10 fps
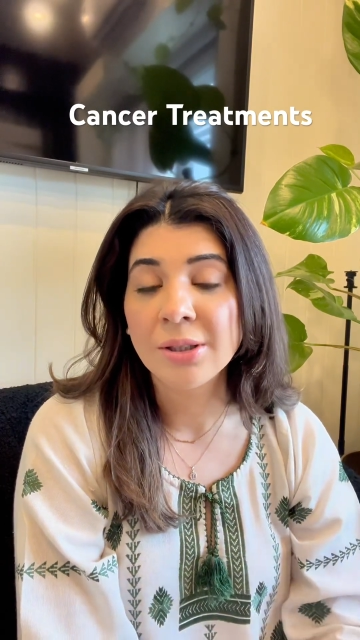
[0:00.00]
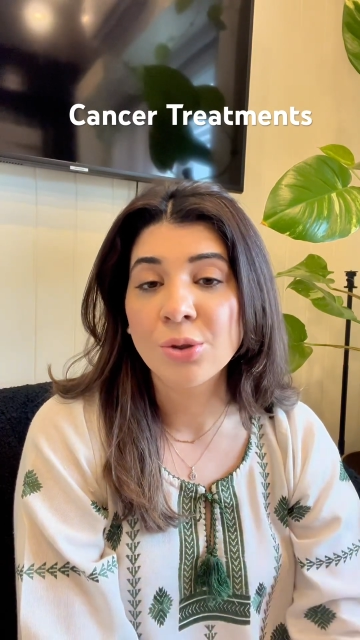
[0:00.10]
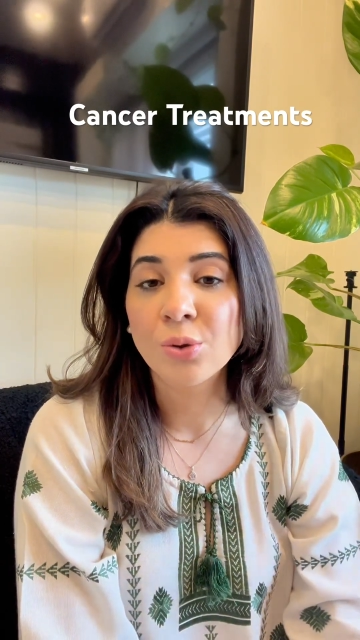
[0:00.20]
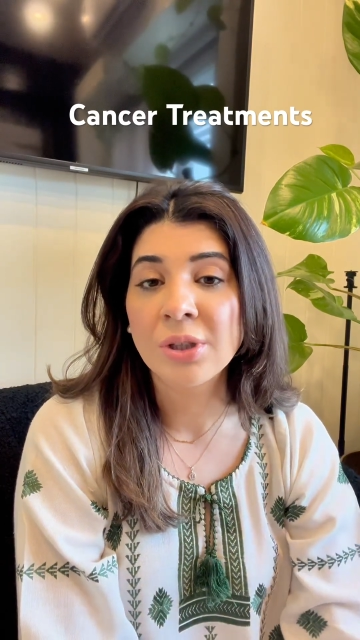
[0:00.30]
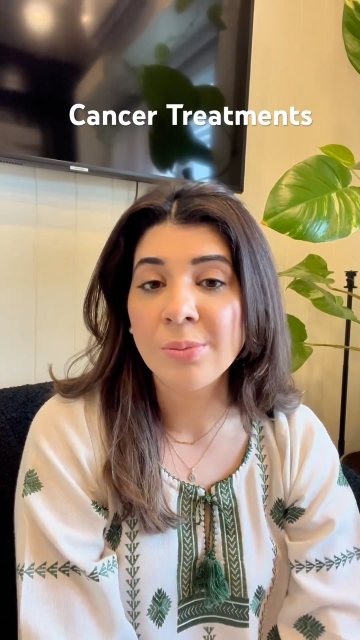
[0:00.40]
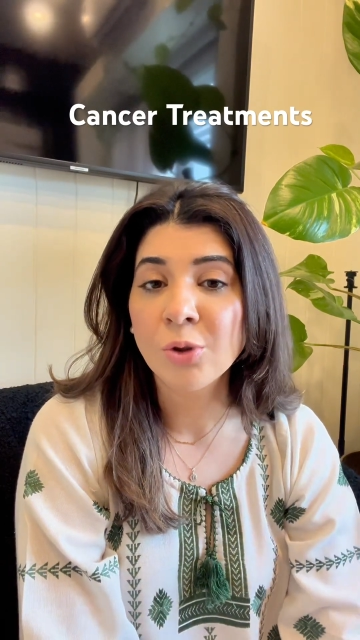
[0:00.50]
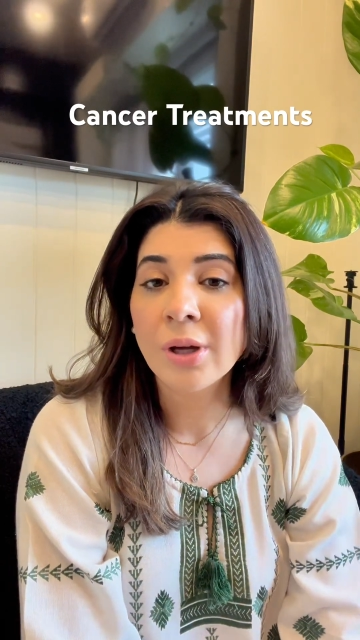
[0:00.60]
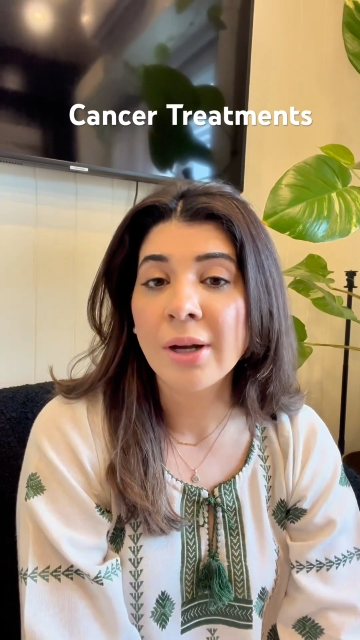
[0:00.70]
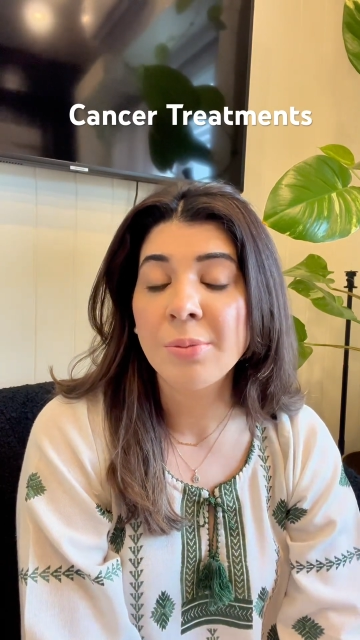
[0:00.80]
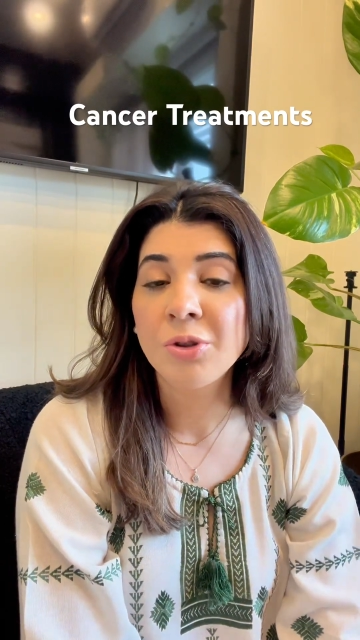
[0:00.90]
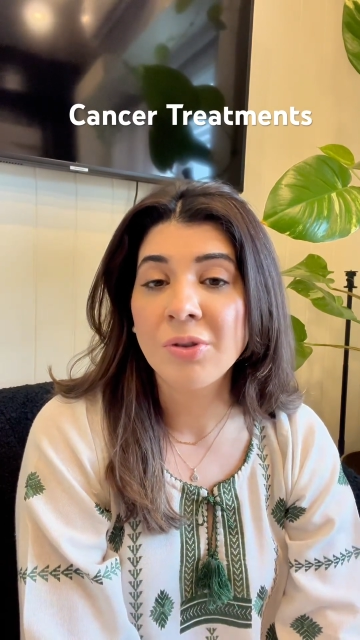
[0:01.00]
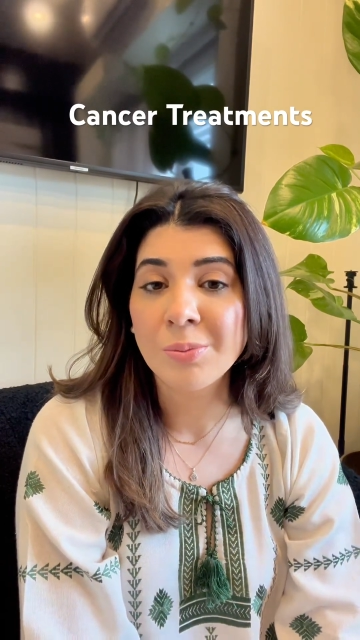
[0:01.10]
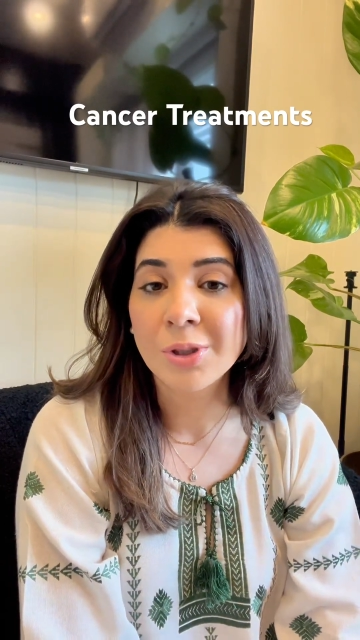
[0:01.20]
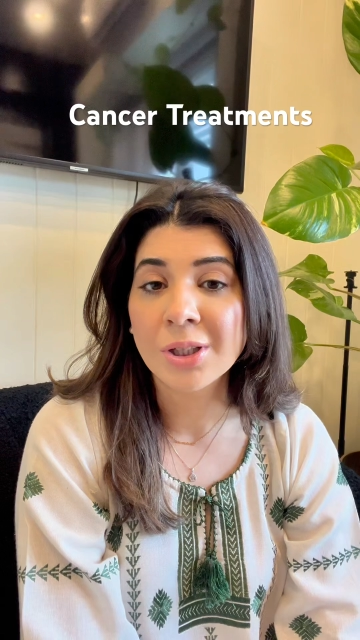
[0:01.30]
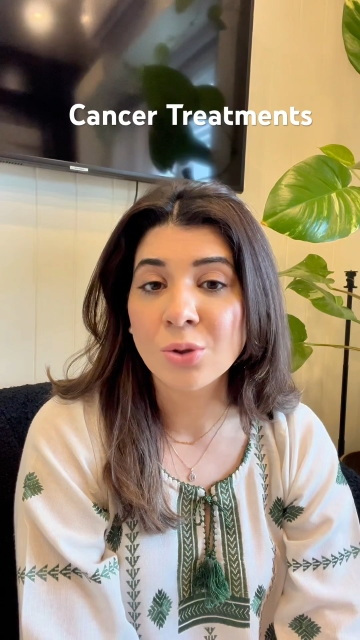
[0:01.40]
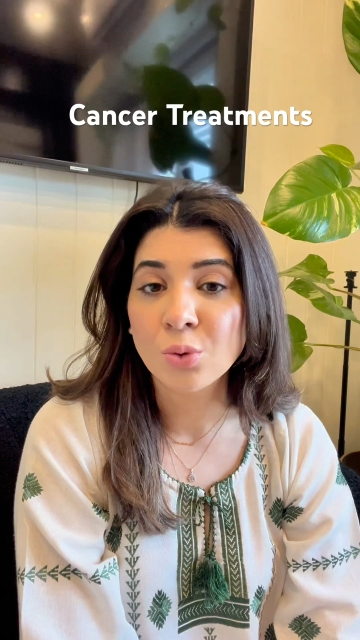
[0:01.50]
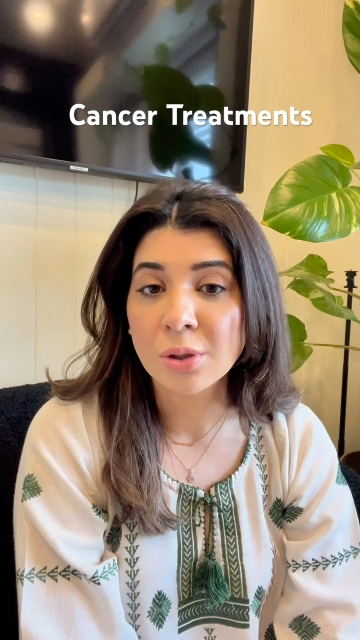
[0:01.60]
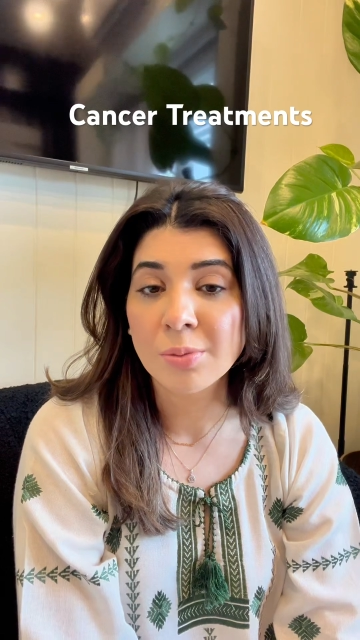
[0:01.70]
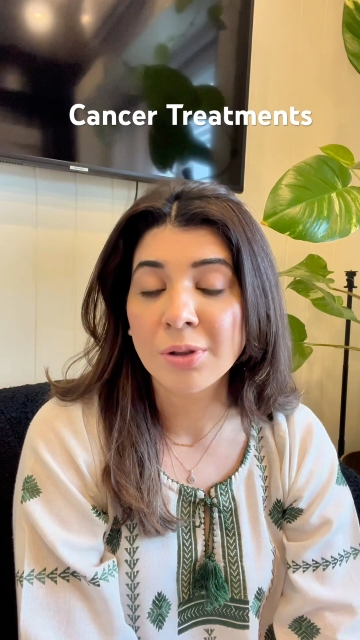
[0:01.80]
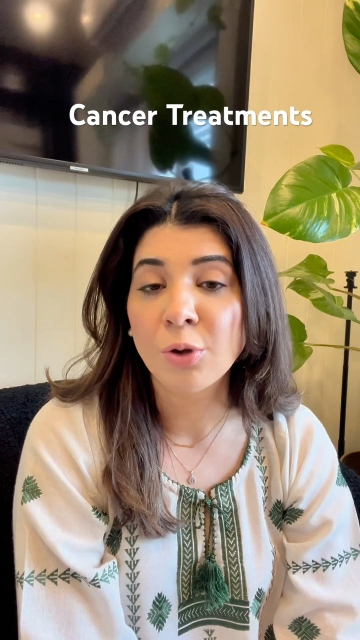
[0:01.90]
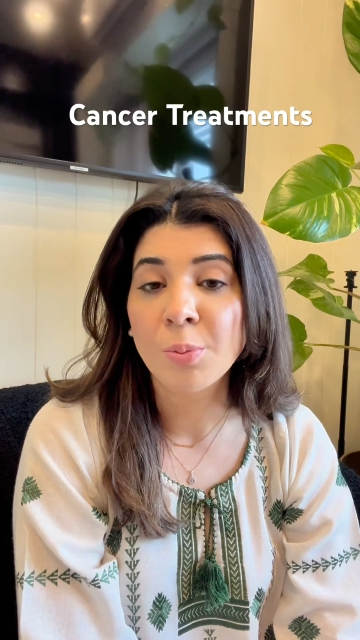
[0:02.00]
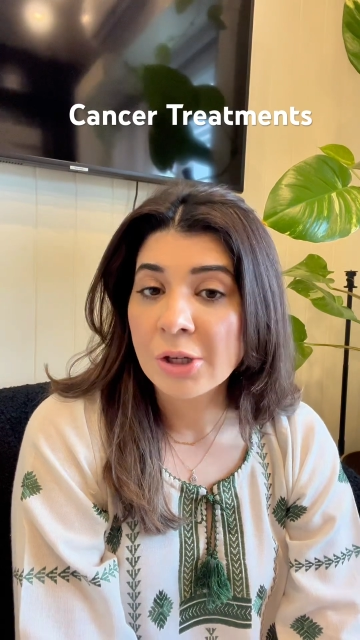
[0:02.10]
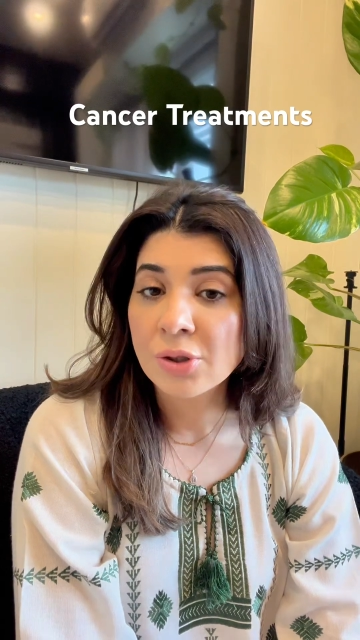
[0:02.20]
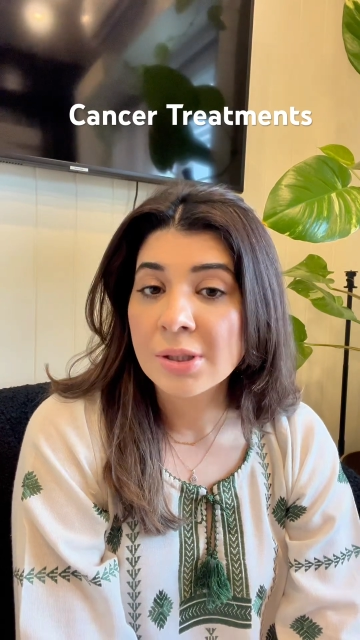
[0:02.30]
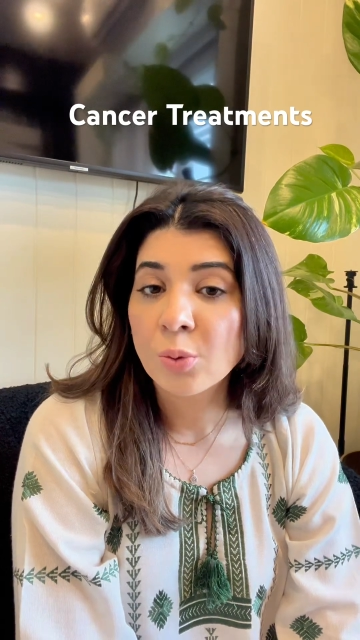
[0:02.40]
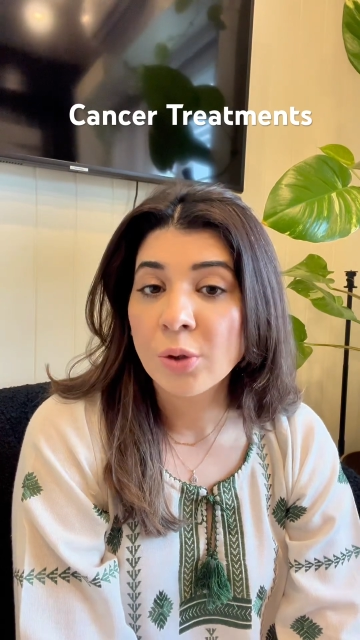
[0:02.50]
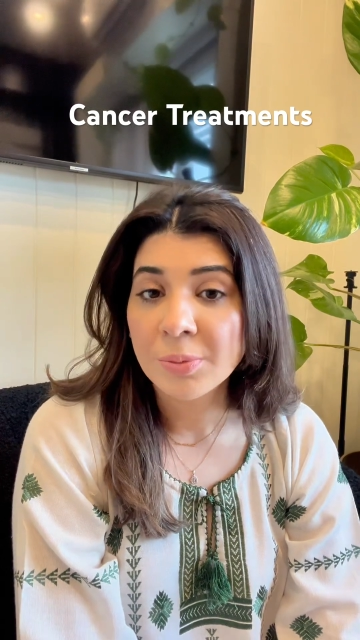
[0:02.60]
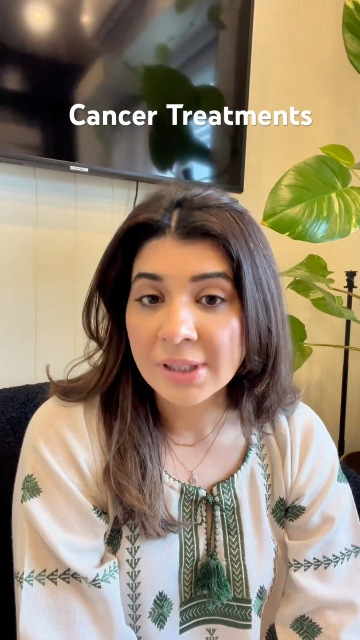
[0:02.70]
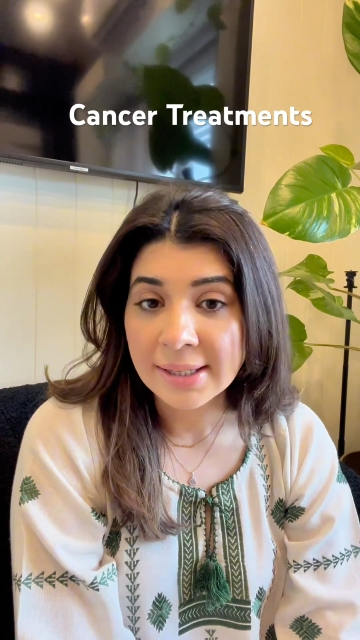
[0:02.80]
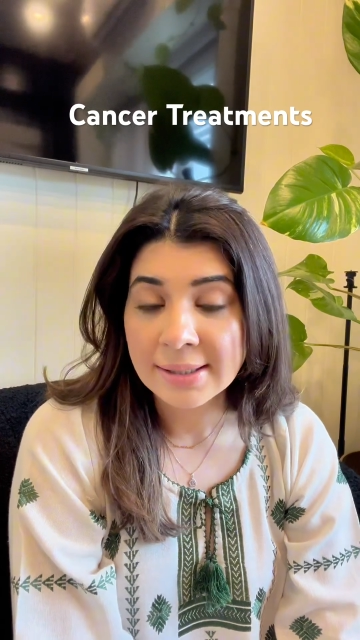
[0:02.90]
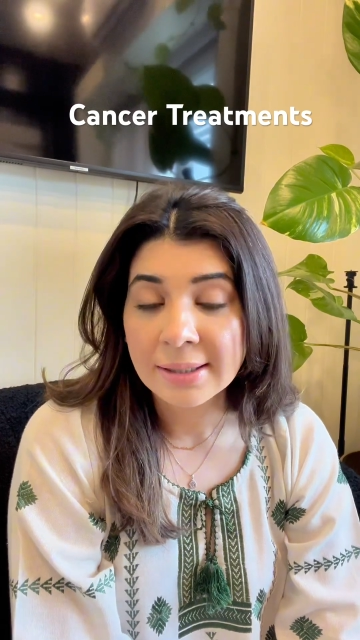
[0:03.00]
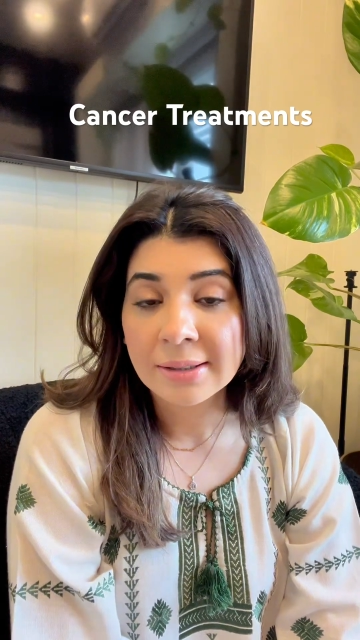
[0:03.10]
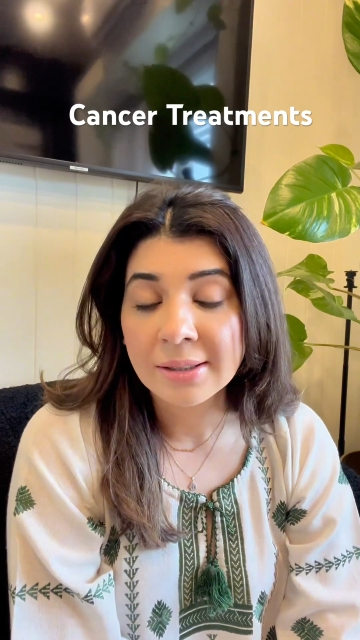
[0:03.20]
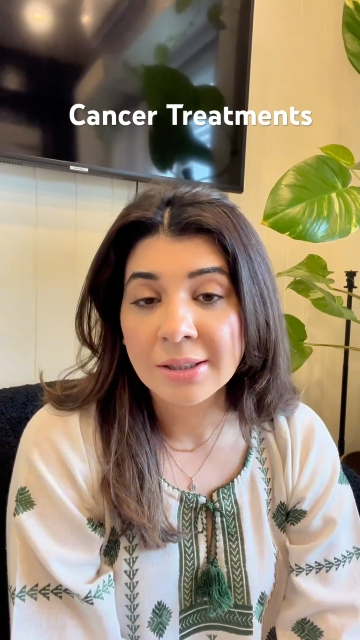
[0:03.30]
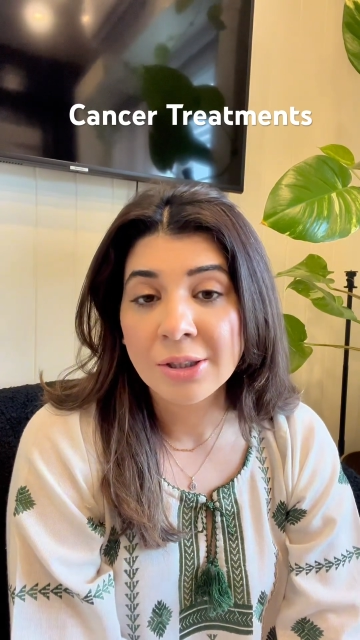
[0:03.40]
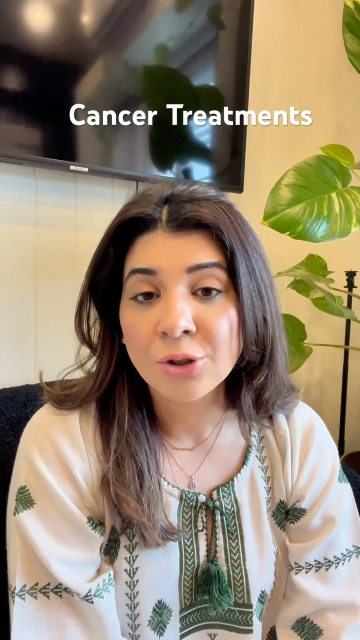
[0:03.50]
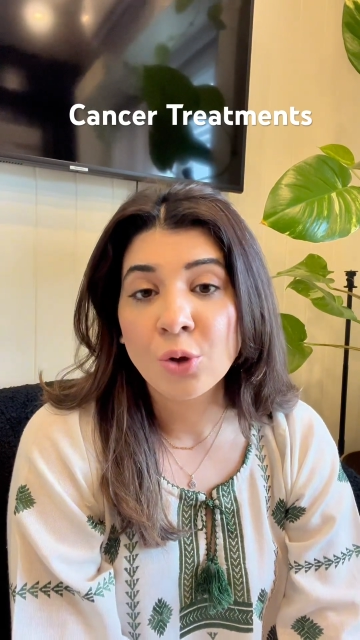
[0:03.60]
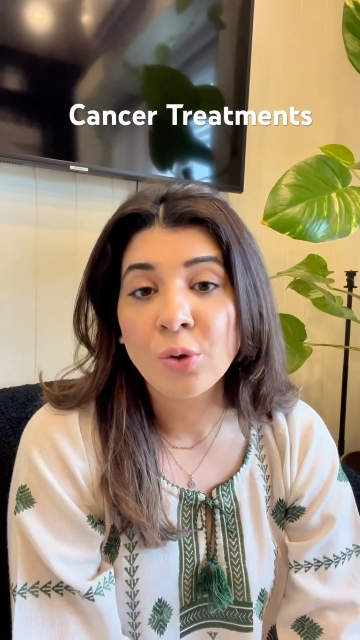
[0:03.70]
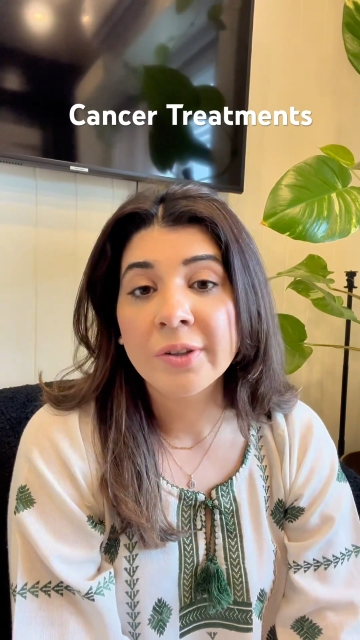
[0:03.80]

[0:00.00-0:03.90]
So chemotherapy treatment is suitable for patients with metastatic disease or who